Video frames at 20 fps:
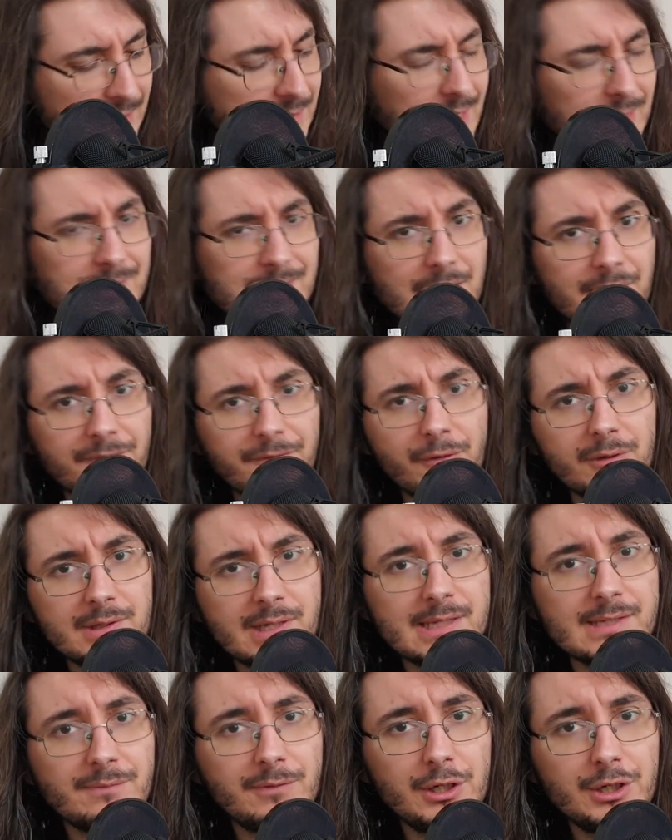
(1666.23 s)
that's it for
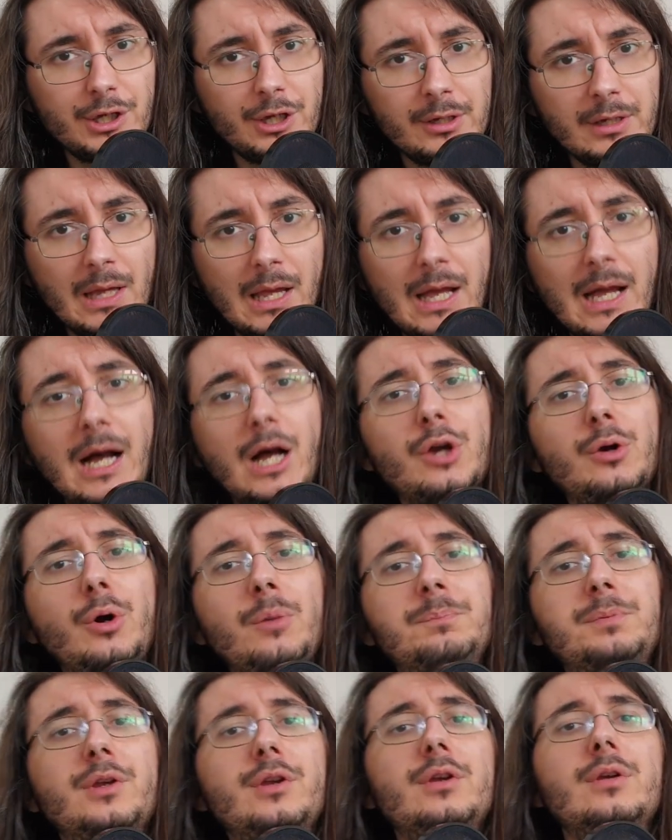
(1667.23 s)
this video. I
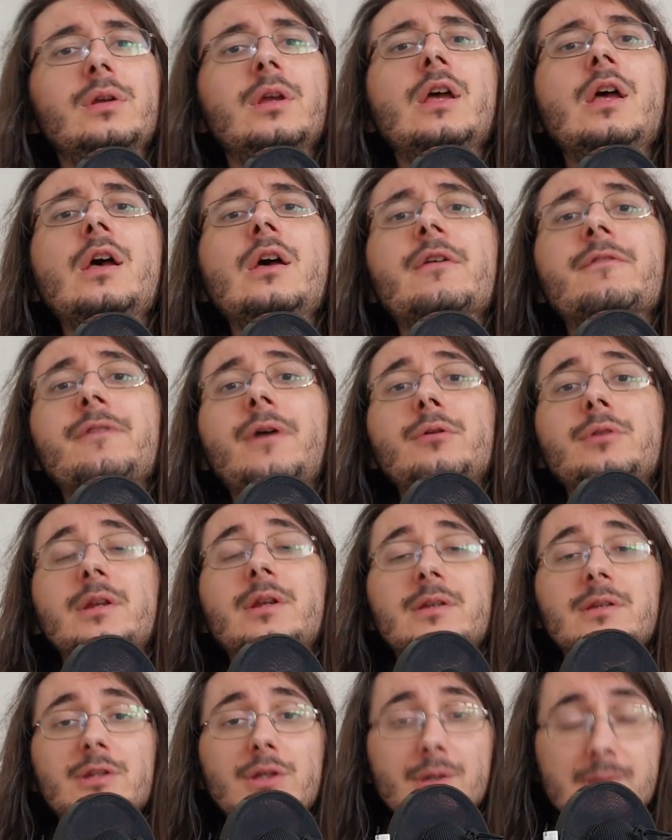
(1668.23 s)
hope you Found
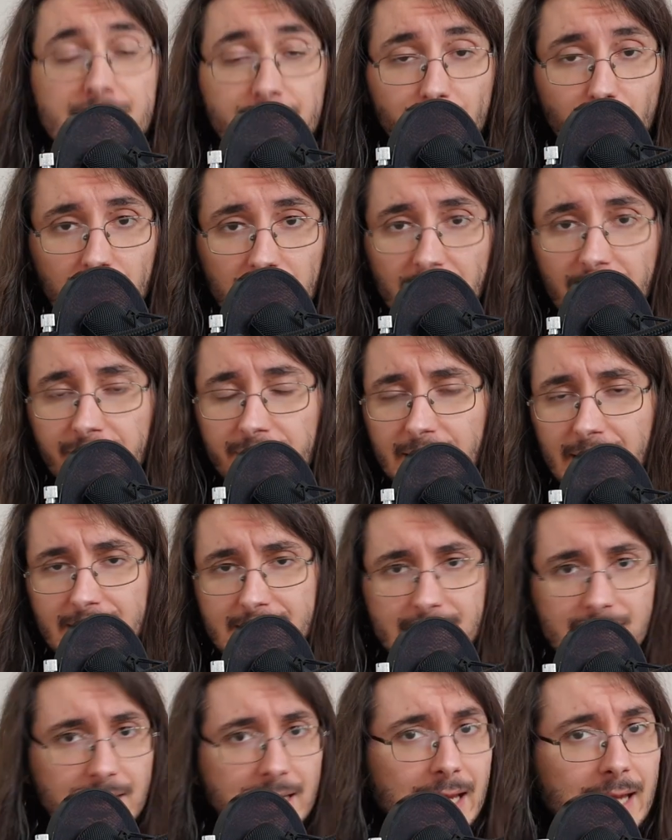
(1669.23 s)
it useful? If
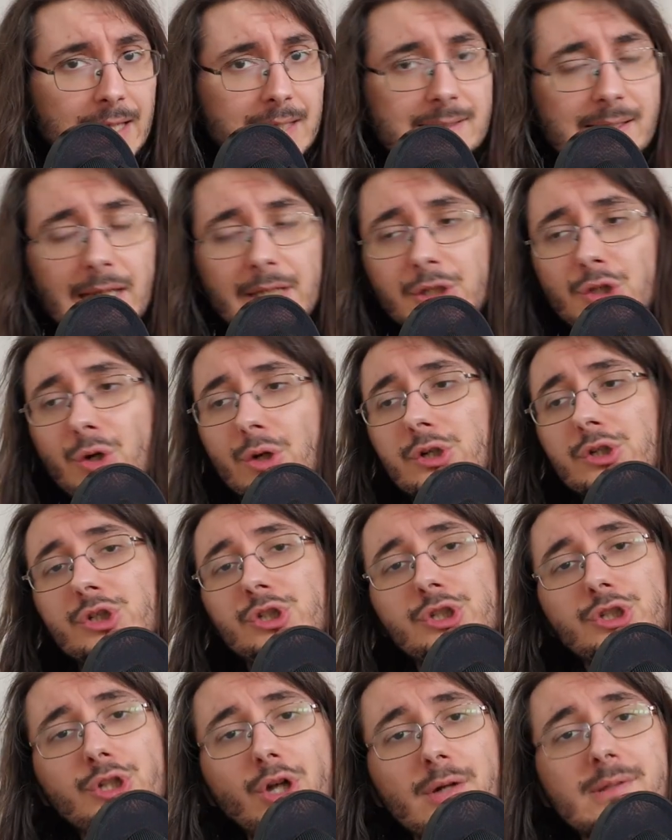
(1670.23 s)
that's the case and you're
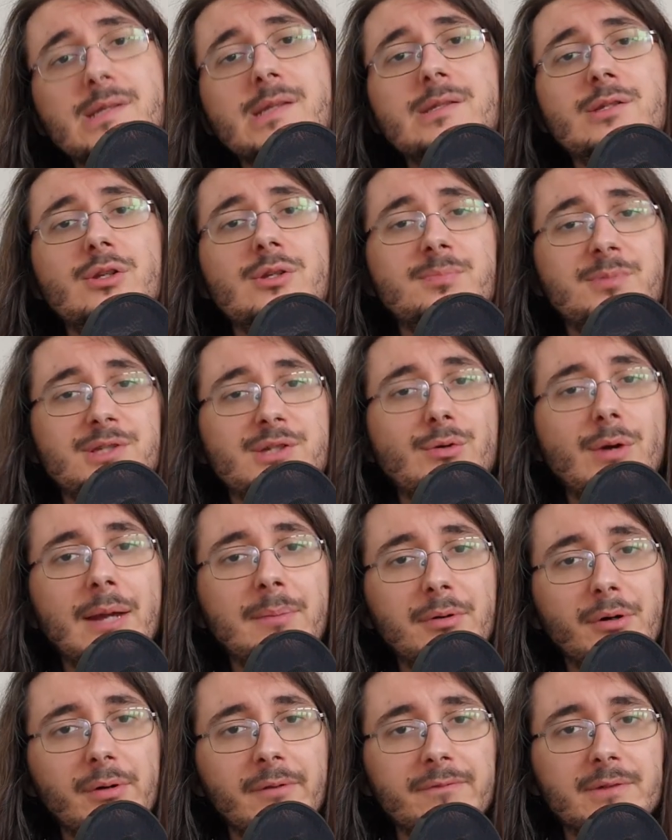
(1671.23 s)
not a
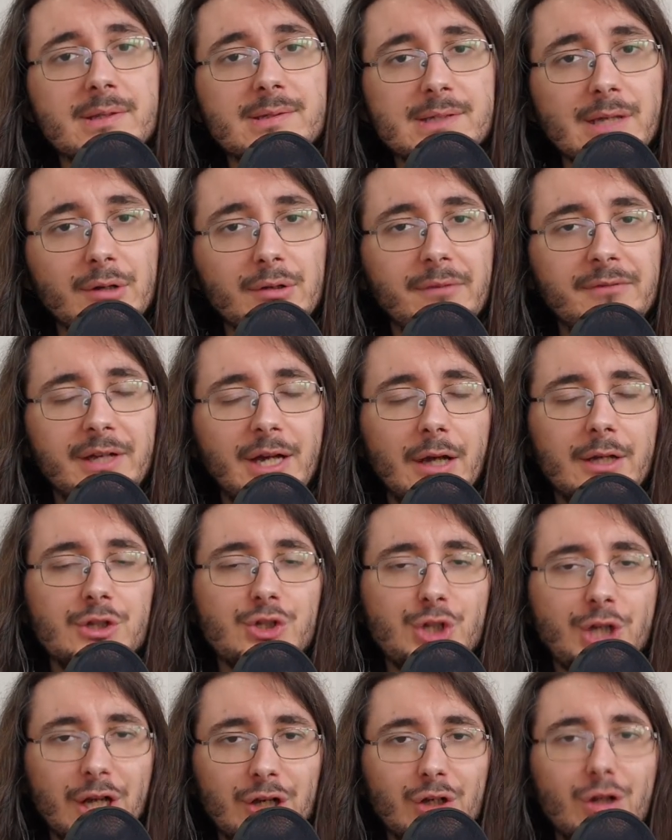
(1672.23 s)
subscriber of the Sound of AI
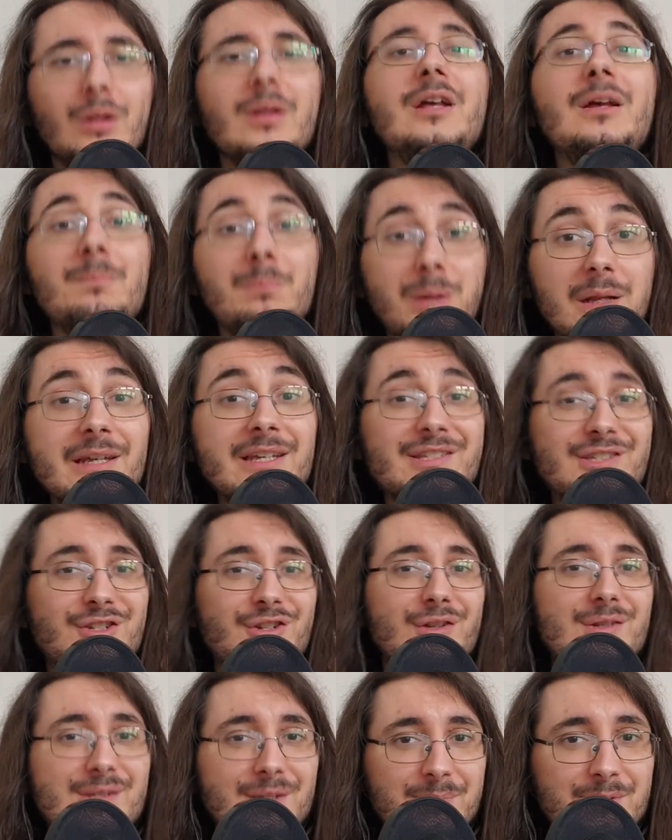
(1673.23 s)
channel, please
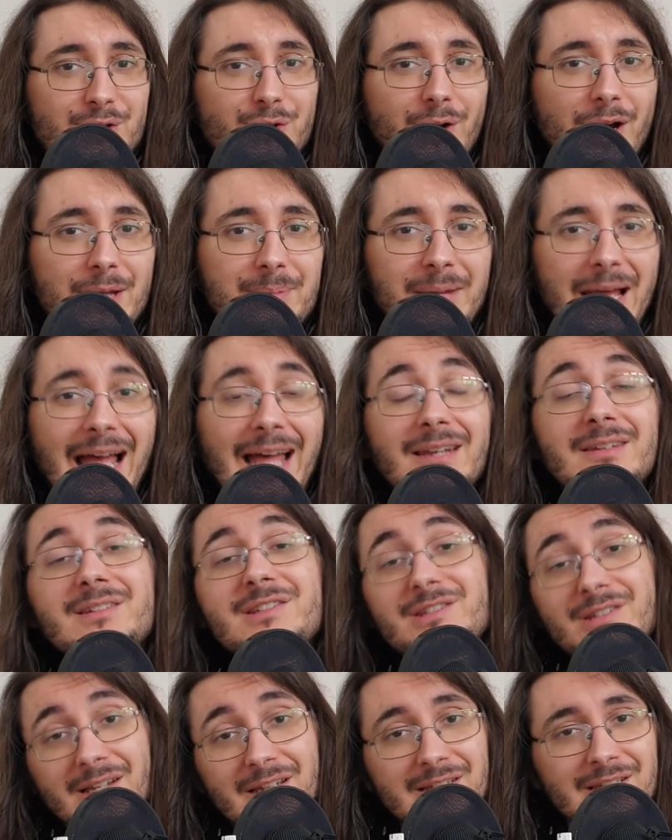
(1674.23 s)
do subscribe
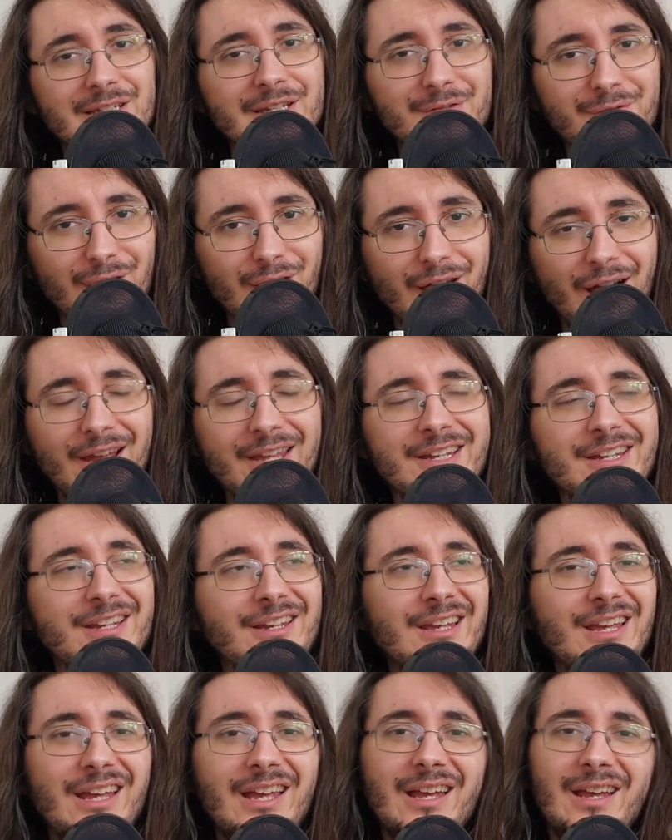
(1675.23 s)
and leave a
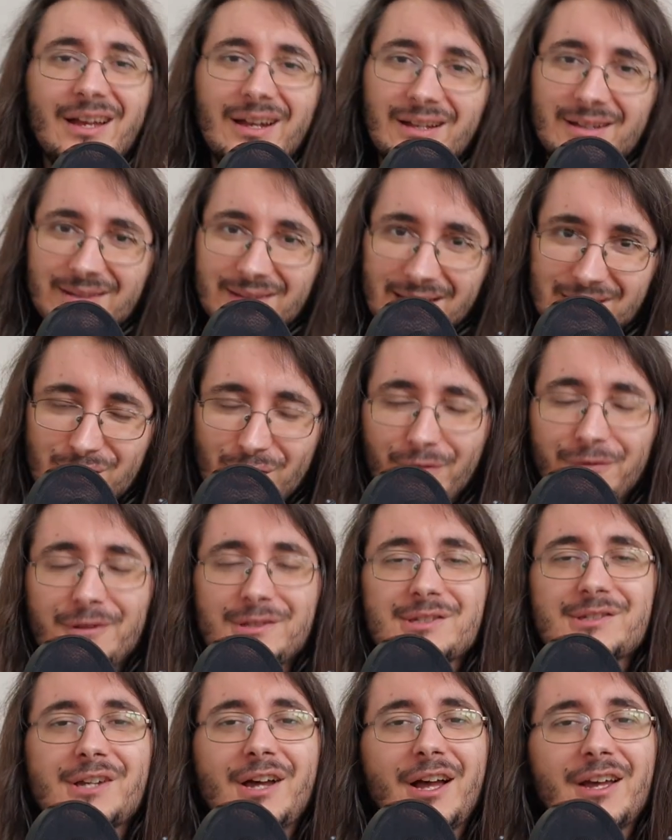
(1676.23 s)
like. That's all
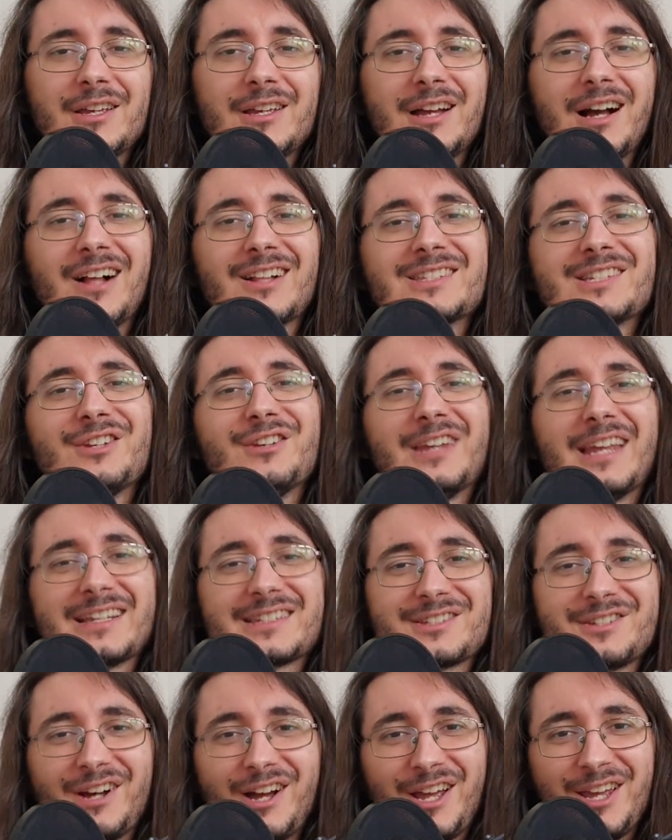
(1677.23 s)
for today. I'll see you
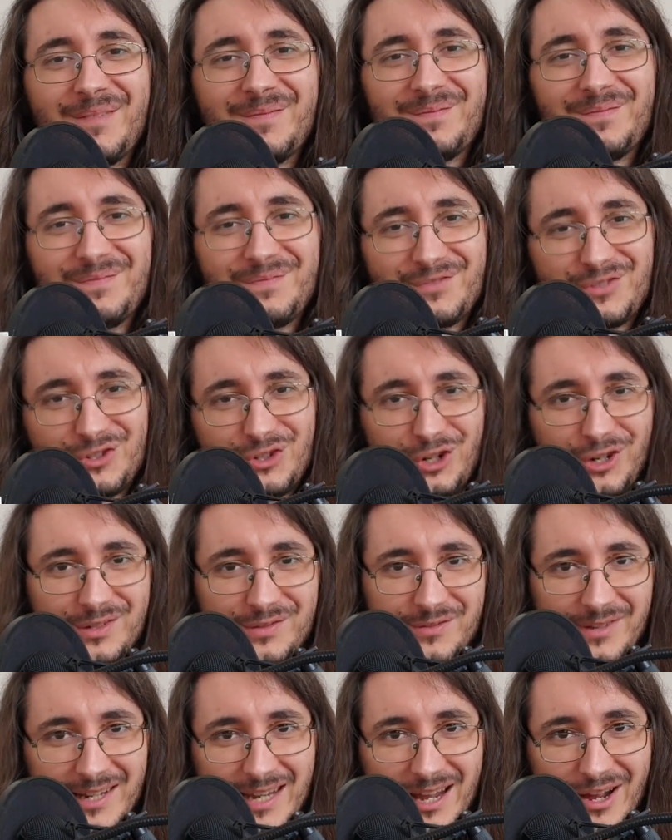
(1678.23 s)
next time. Cheers for